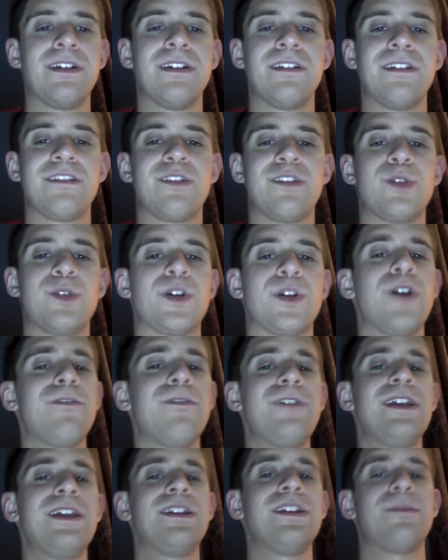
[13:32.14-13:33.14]
So
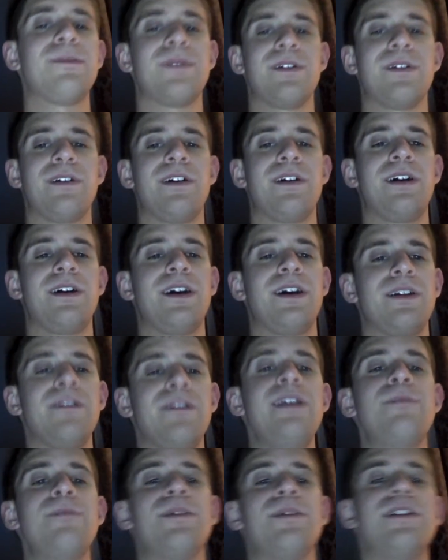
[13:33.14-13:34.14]
Kofi ended up uh,
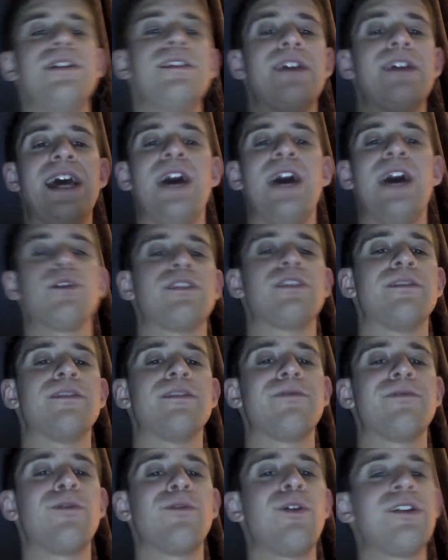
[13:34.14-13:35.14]
leaping out to the
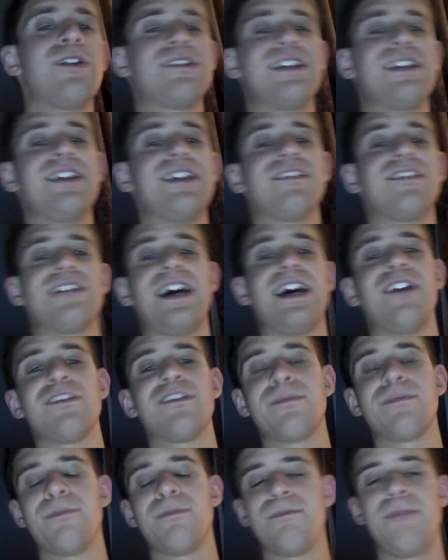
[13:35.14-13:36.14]
floor, taking Styles
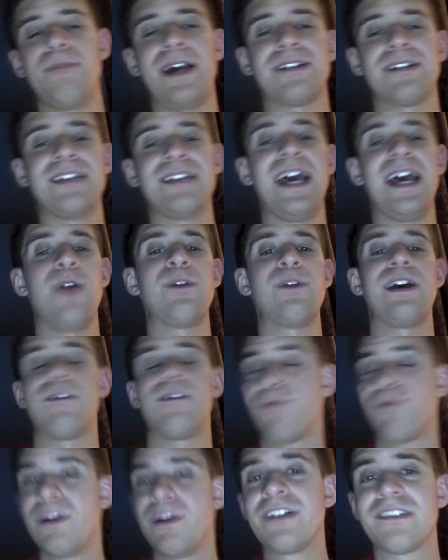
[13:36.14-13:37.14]
back down at
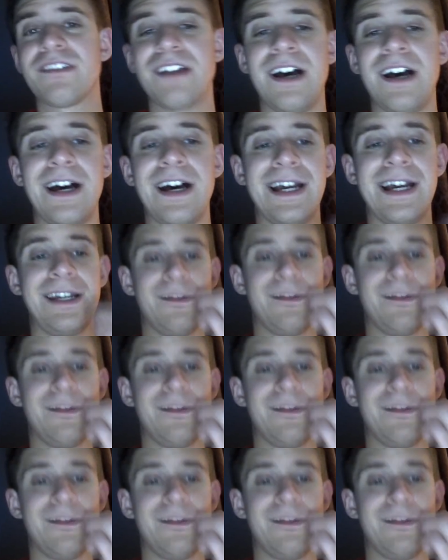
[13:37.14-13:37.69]
ringside.